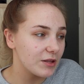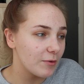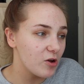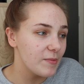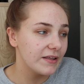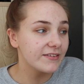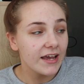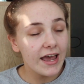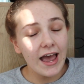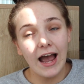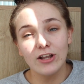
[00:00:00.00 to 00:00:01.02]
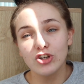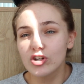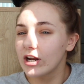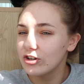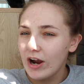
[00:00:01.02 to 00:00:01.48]
at the moment, and
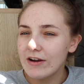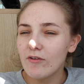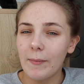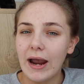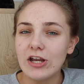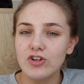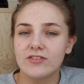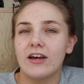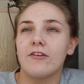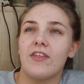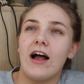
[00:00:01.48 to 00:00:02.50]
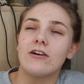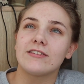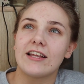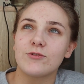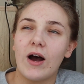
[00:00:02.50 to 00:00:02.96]
just try and remind yourself that,
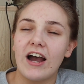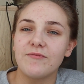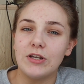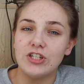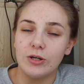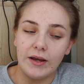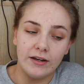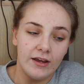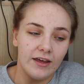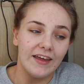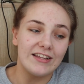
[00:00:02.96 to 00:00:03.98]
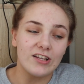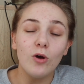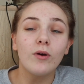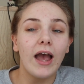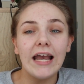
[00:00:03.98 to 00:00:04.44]
because that's what I've been doing, that it's
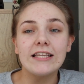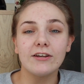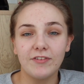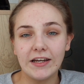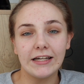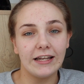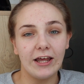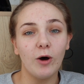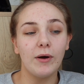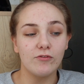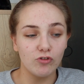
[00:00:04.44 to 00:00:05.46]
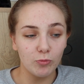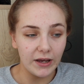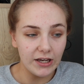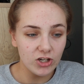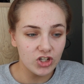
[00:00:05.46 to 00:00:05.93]
okay to feel a little bit
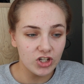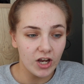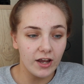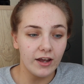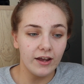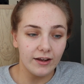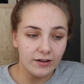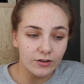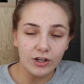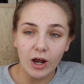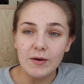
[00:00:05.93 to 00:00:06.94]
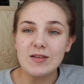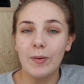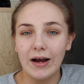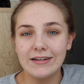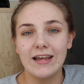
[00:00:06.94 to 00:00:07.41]
rubbish. You know, it's a
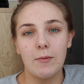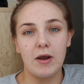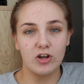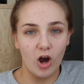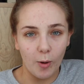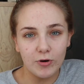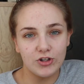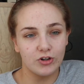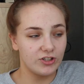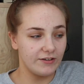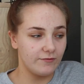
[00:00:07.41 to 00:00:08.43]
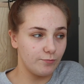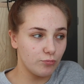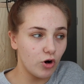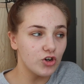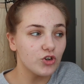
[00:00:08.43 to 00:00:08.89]
pandemic, not a
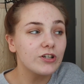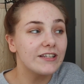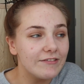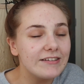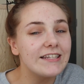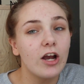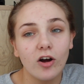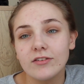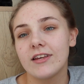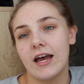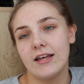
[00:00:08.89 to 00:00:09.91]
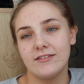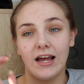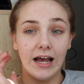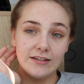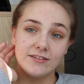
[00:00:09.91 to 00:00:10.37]
productivity contest,
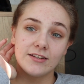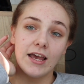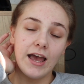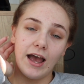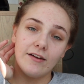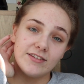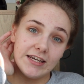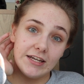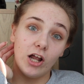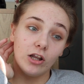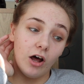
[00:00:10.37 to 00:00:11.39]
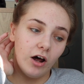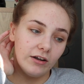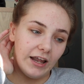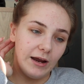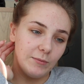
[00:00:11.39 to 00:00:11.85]
as I've seen a lot
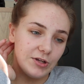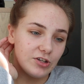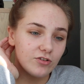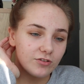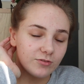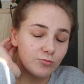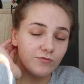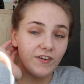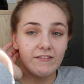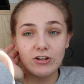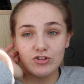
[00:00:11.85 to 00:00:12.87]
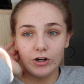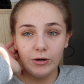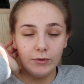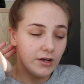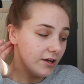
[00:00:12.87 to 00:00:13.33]
online, which is very
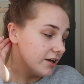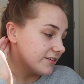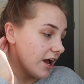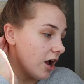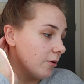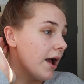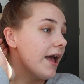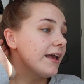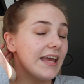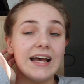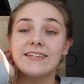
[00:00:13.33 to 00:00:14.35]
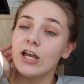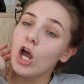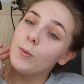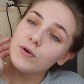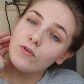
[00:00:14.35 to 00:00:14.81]
true. So yes, I
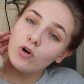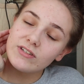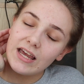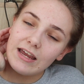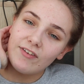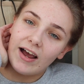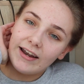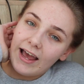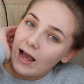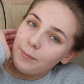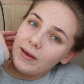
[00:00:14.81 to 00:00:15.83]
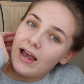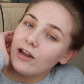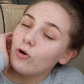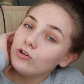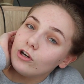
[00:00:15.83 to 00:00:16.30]
hope you're all safe and happy
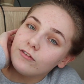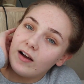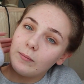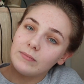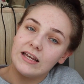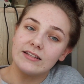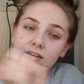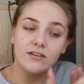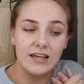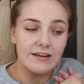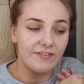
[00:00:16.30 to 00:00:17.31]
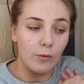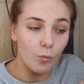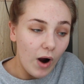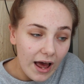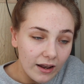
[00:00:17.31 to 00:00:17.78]
and all your families are safe
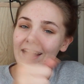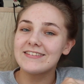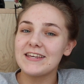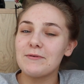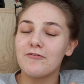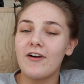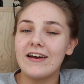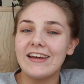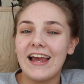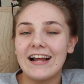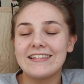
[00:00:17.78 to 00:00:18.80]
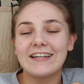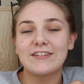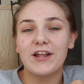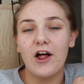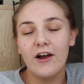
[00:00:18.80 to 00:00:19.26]
and well. I'll see you on Friday at
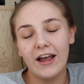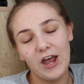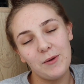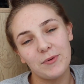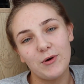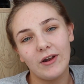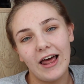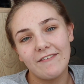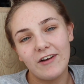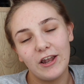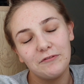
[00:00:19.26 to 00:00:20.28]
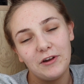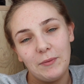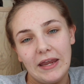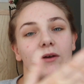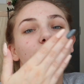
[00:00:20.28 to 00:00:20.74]
6 o'clock. I hope you all have a lovely
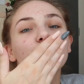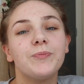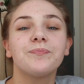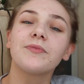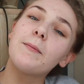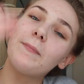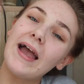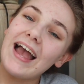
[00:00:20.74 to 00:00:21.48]
week. Bye